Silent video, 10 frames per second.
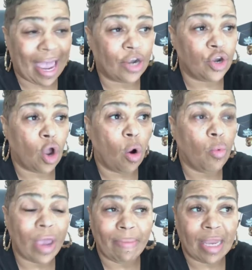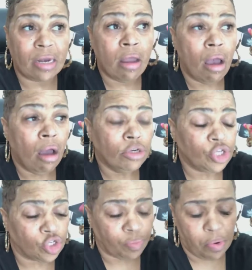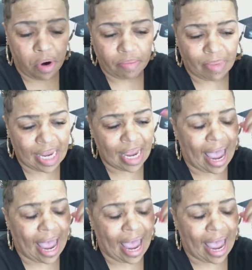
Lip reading: I had no women to support me.